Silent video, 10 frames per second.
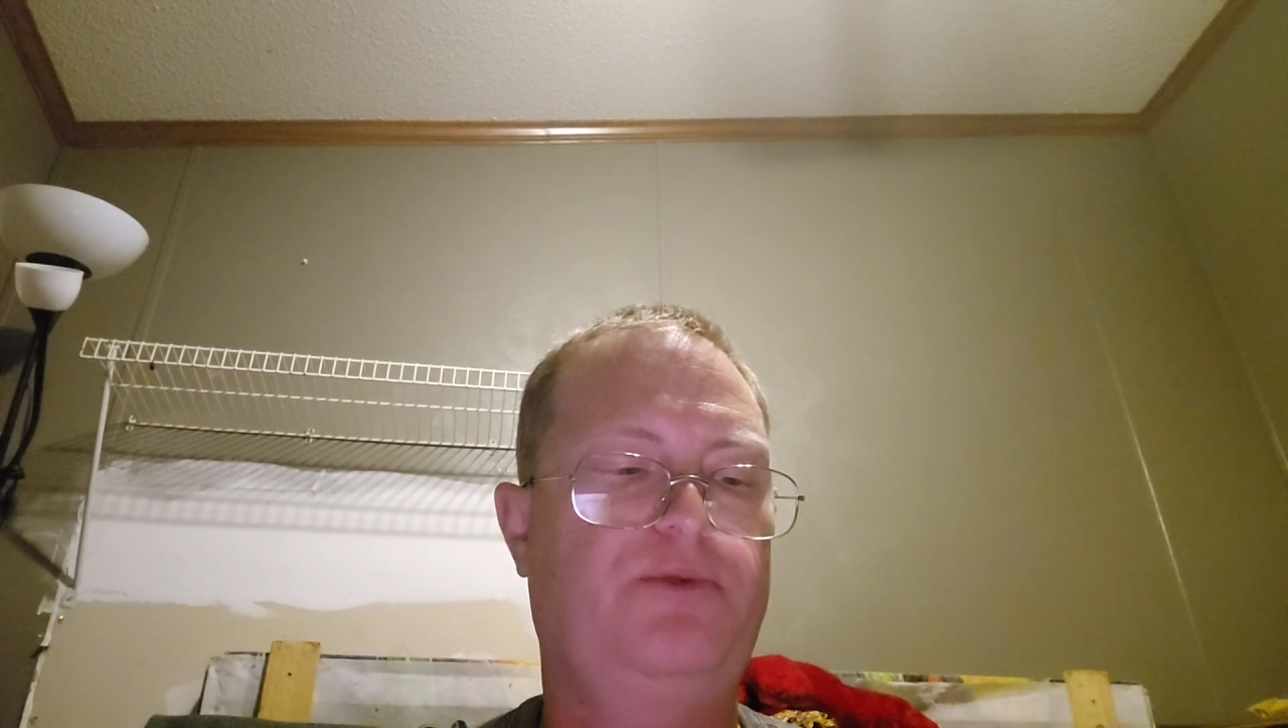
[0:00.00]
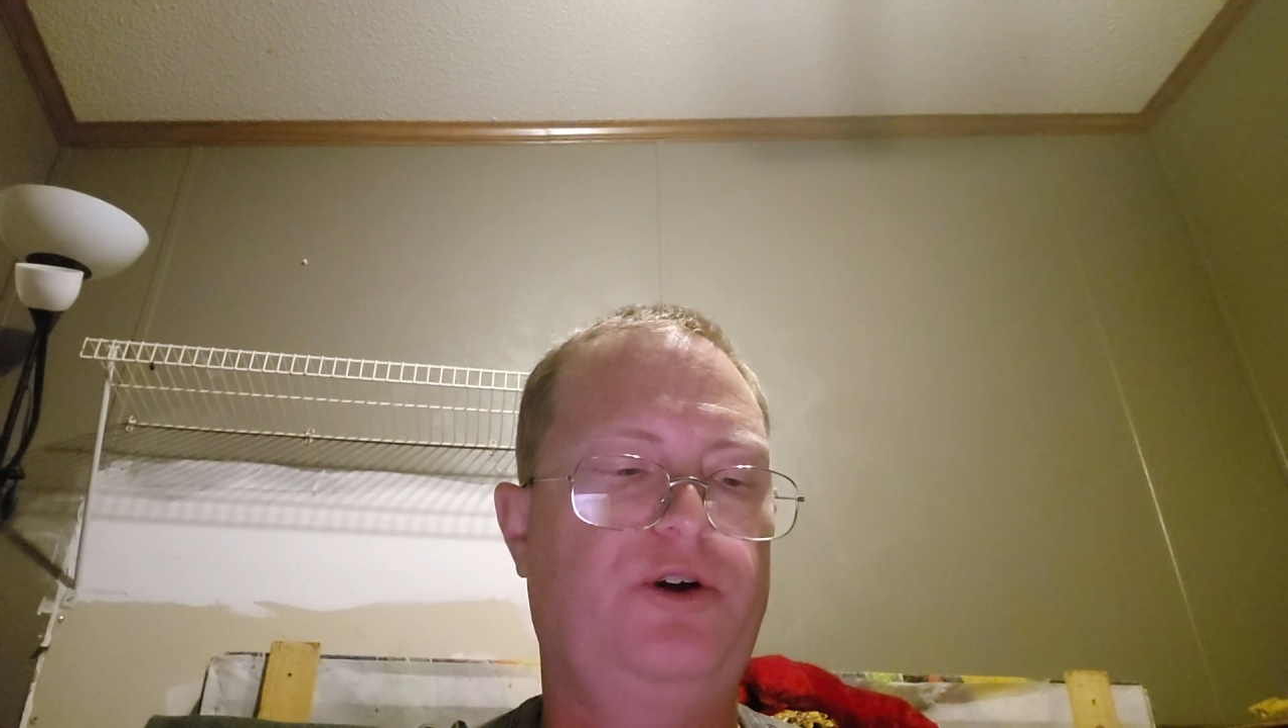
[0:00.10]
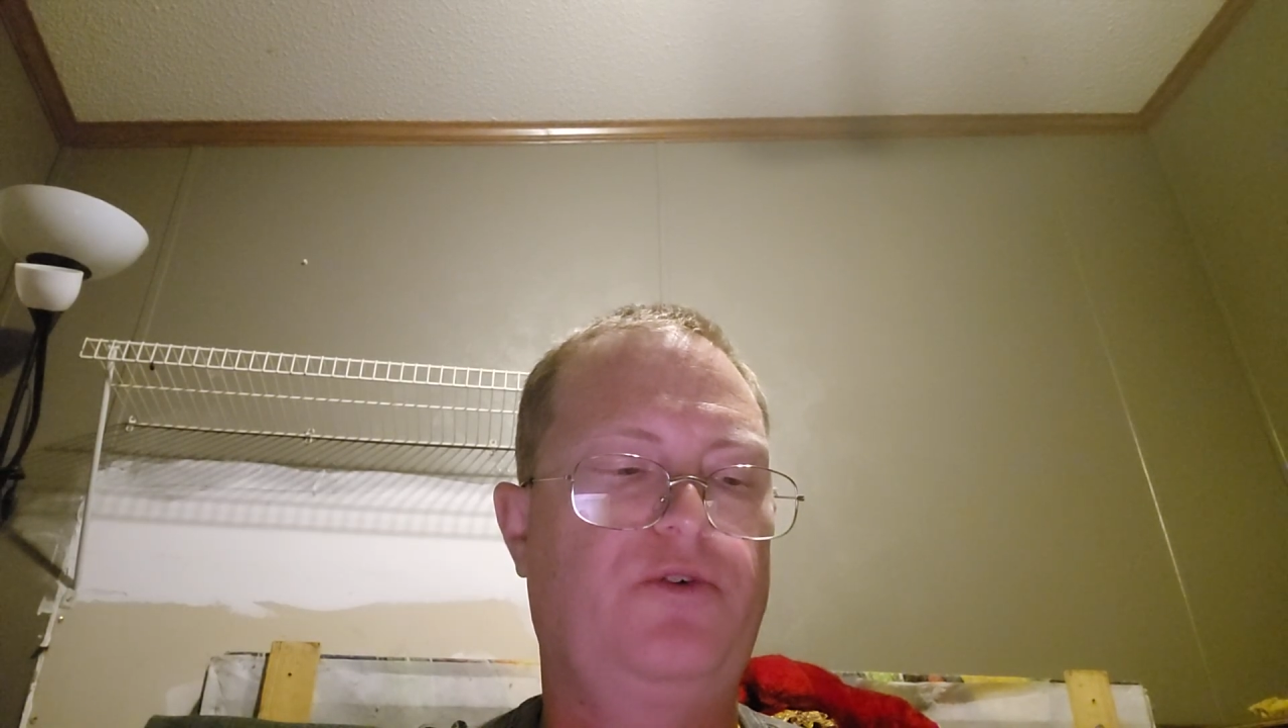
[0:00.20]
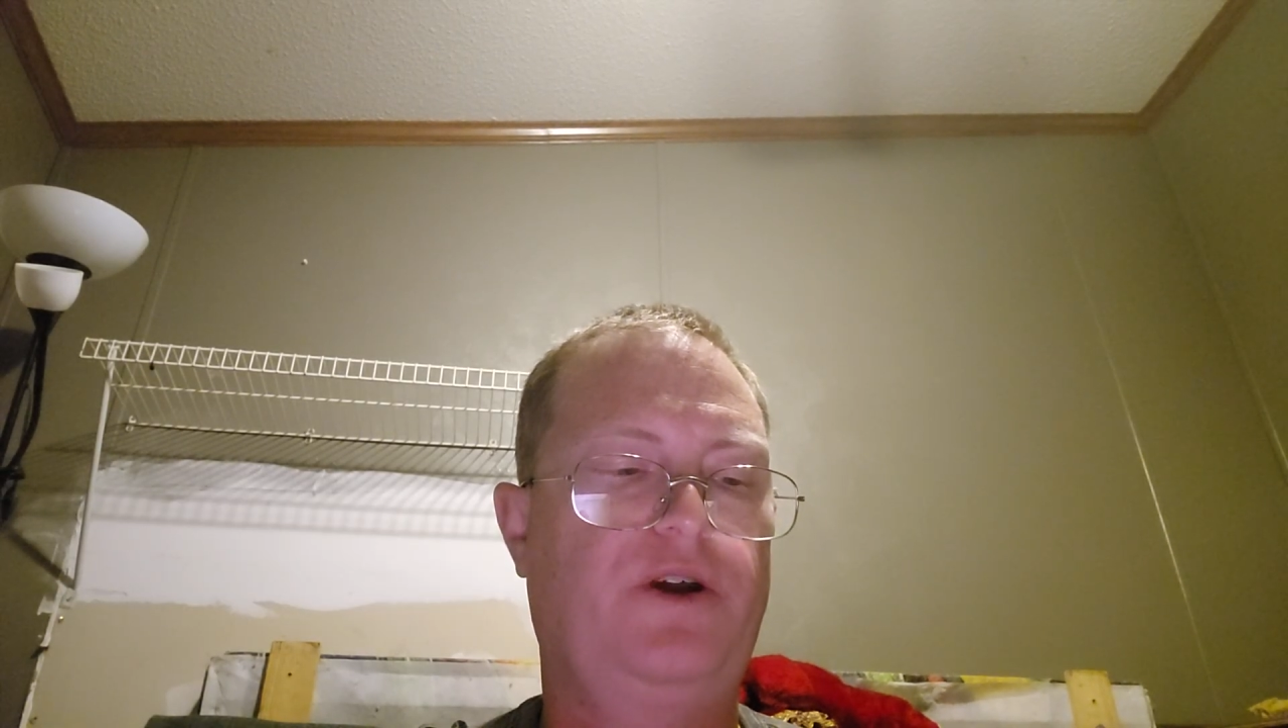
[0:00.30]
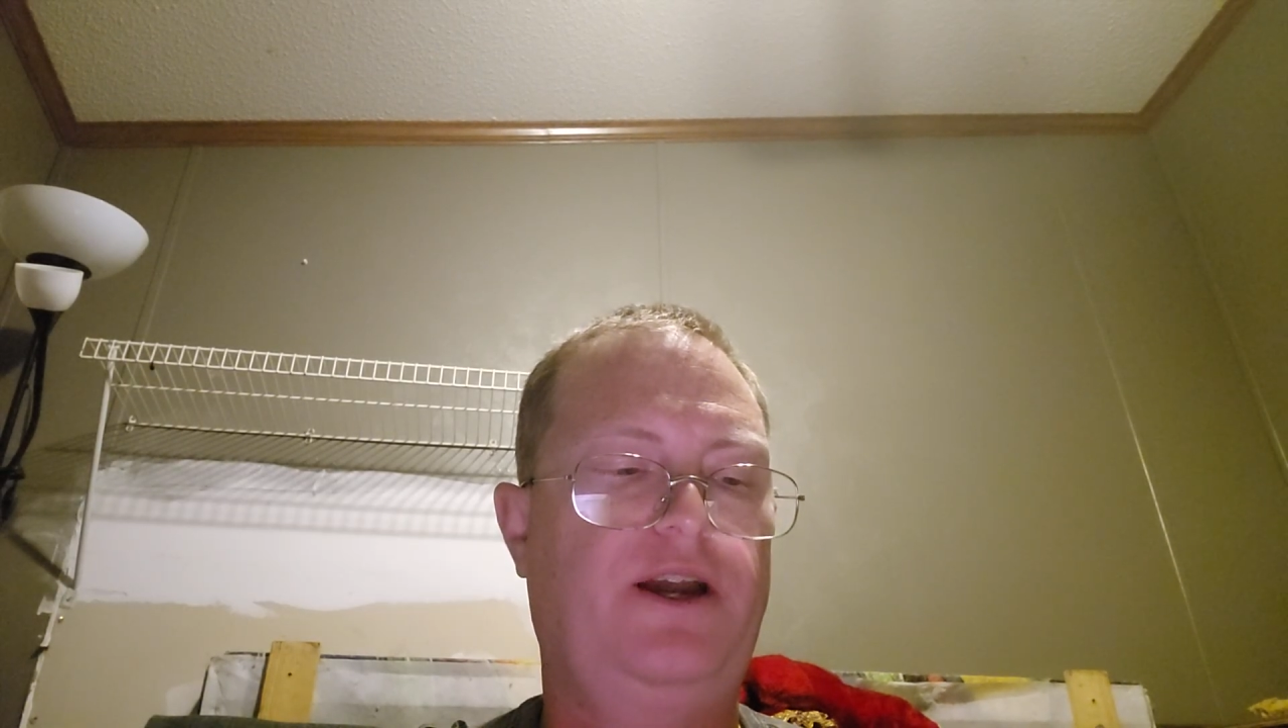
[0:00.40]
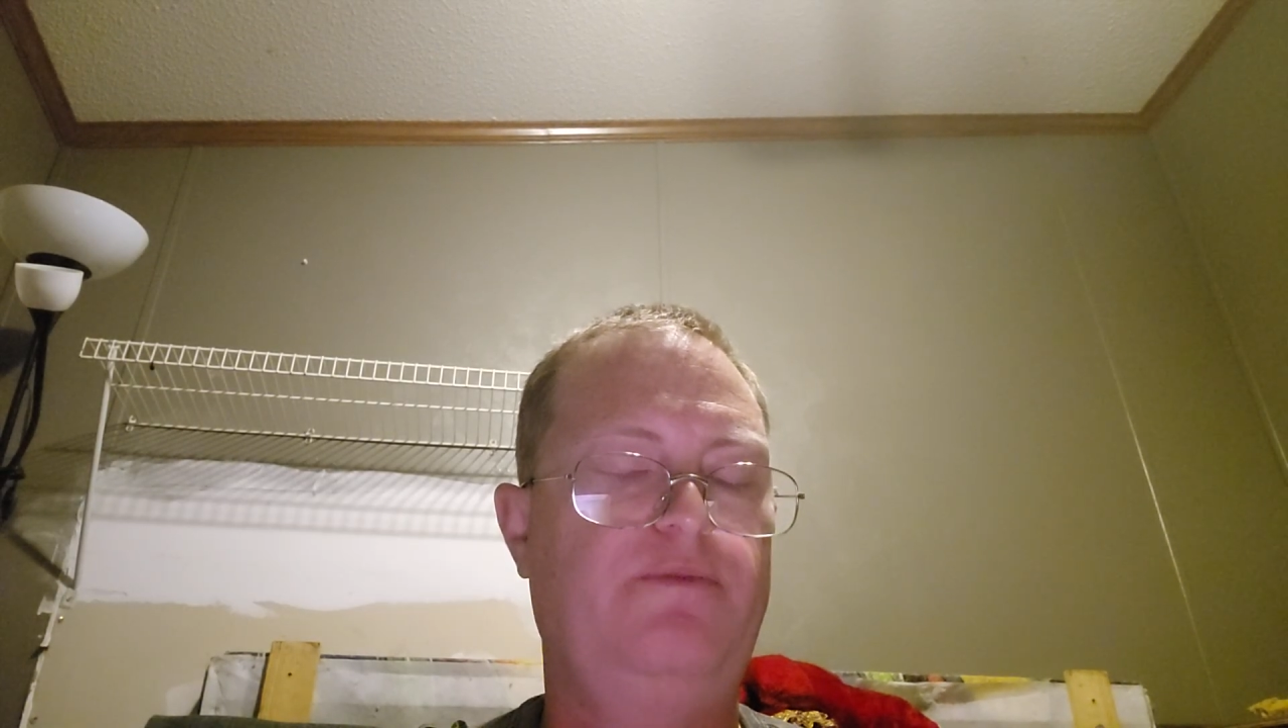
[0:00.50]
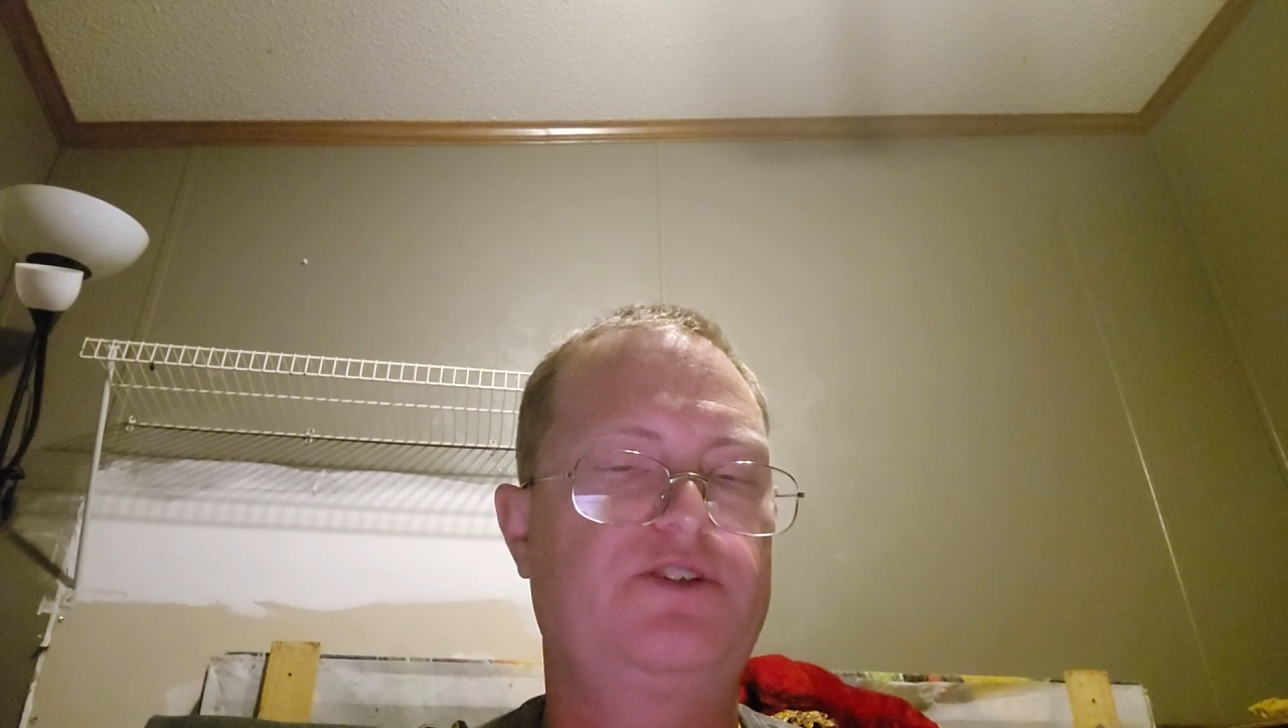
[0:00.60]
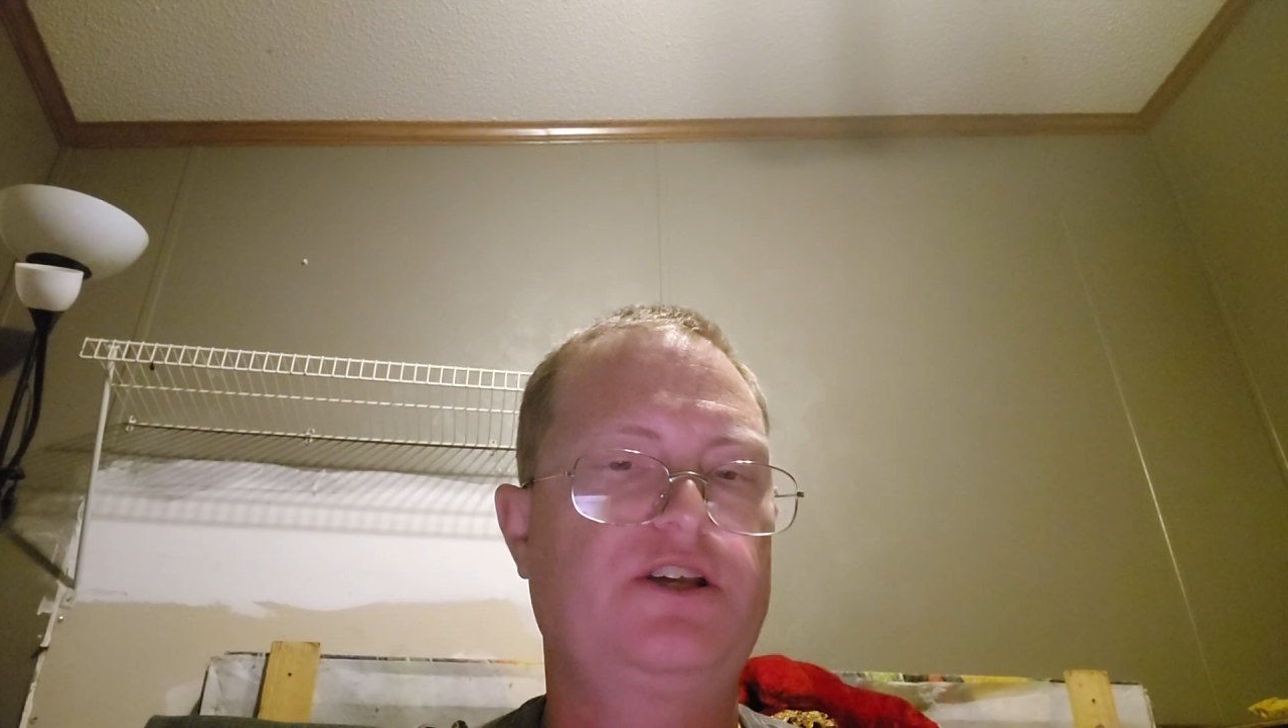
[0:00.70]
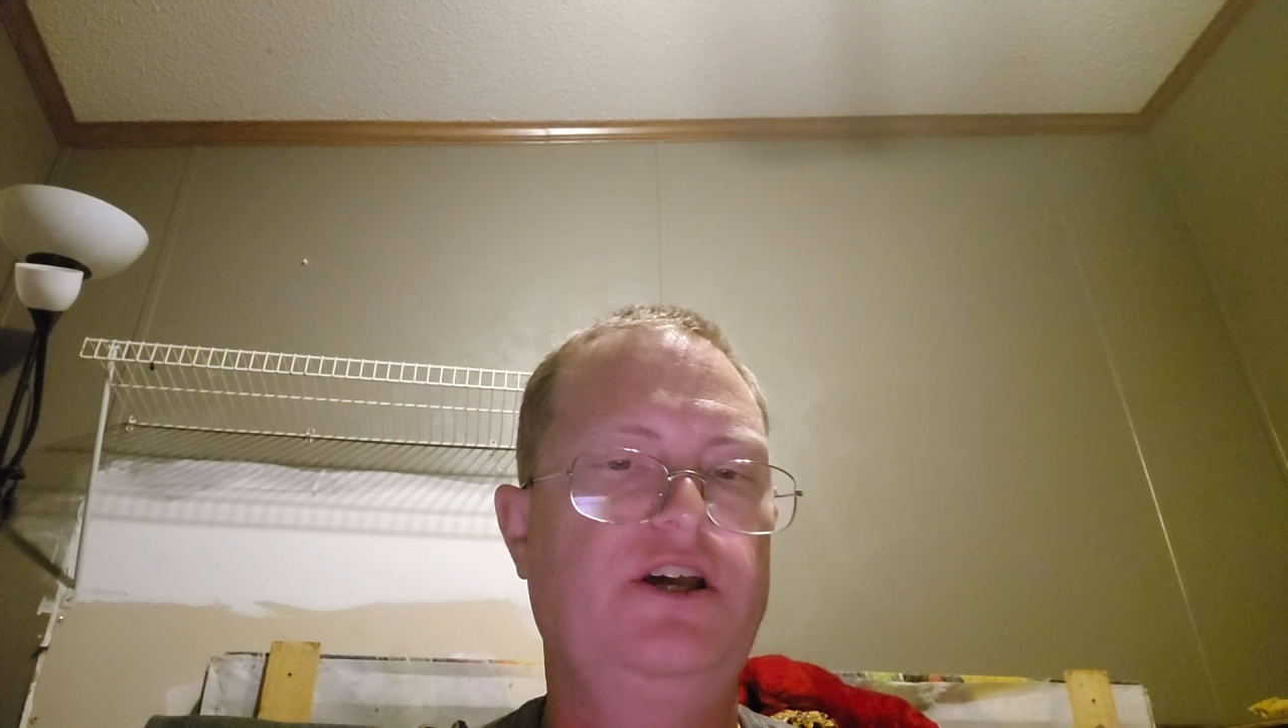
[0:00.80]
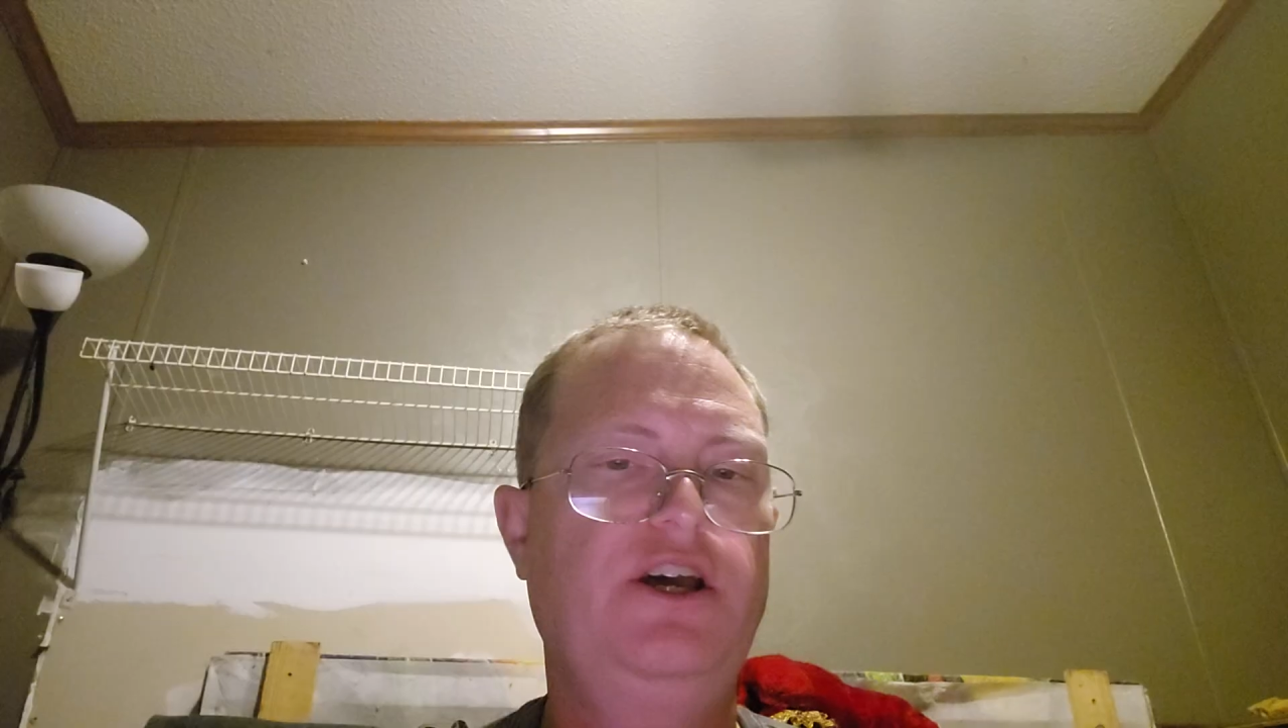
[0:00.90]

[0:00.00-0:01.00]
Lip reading: programs,